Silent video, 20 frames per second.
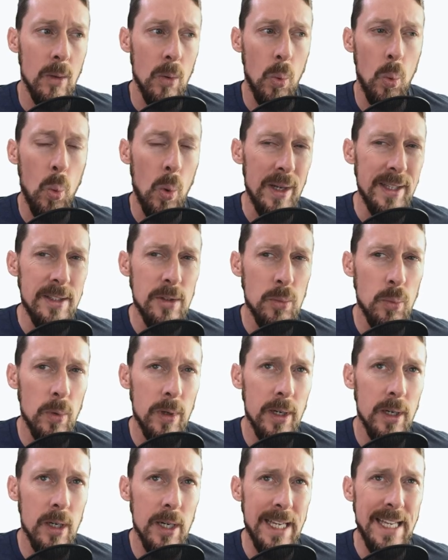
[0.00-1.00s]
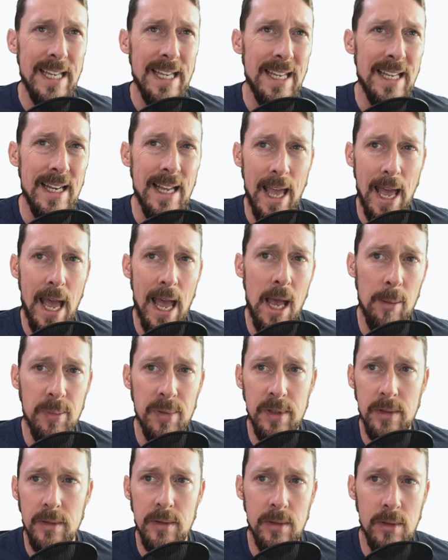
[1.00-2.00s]
Once we're in
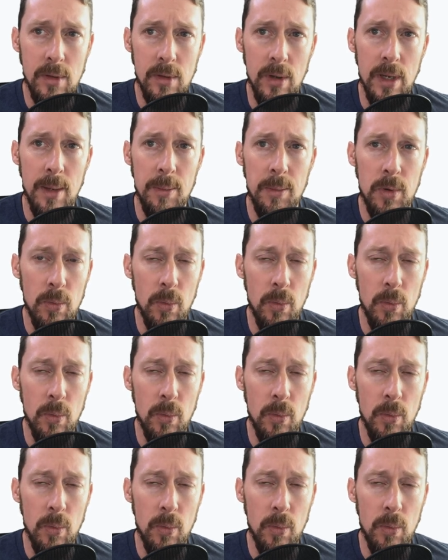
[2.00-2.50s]
apps script,